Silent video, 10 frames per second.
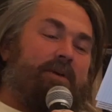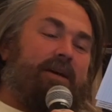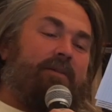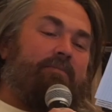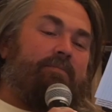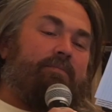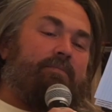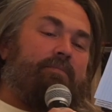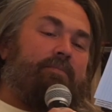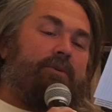pizza pickup
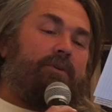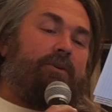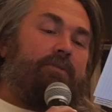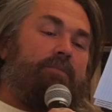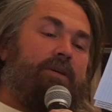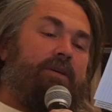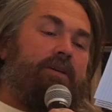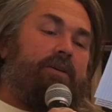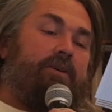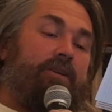could
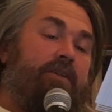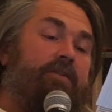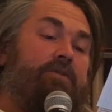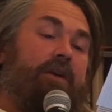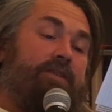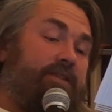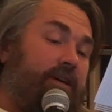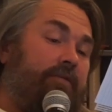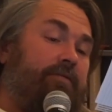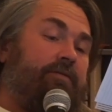even drive
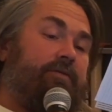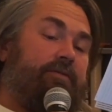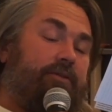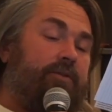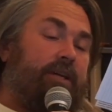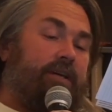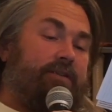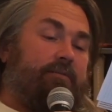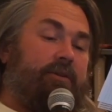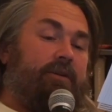itself to the
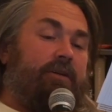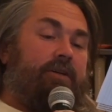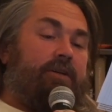customer.